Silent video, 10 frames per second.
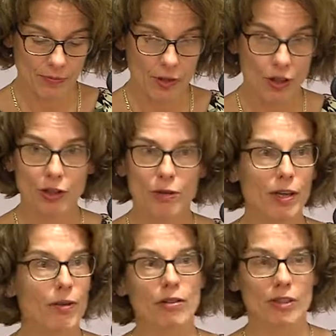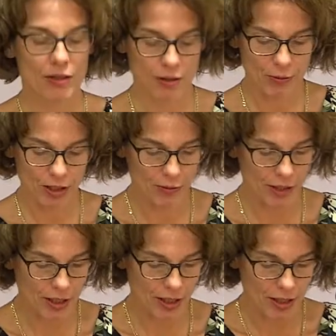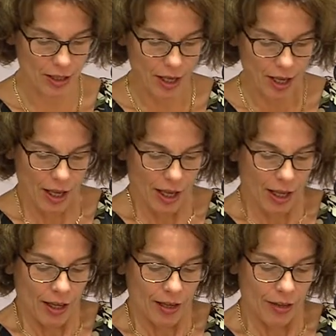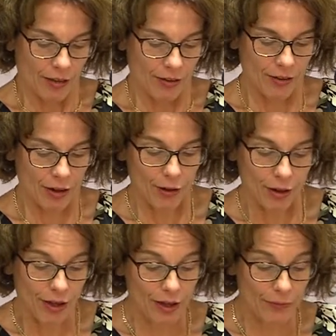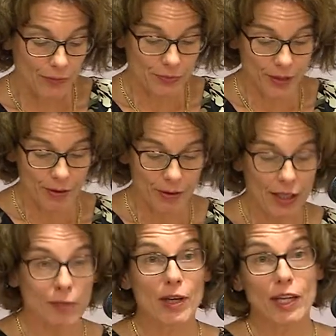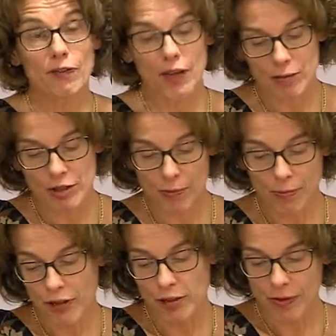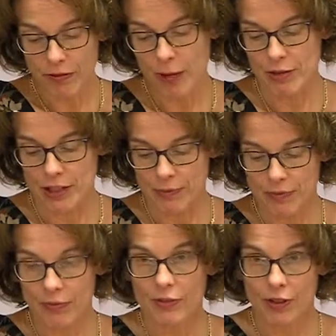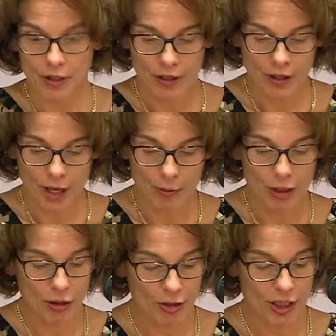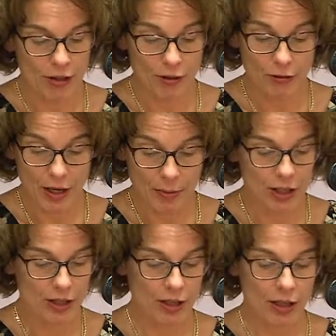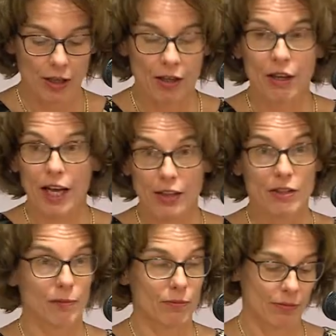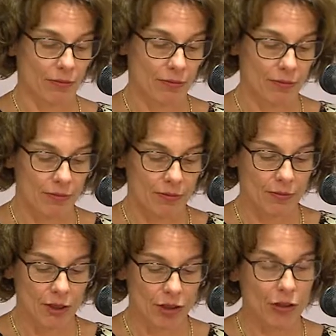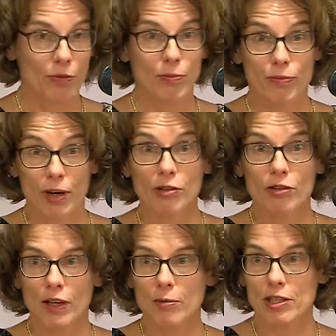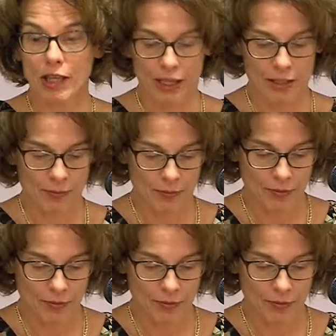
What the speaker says: The other way around has always been the case. So, yet many Flemish are proud to be Flemish. And we know the Flemish anthem. It's called the Proud Flemish Lion.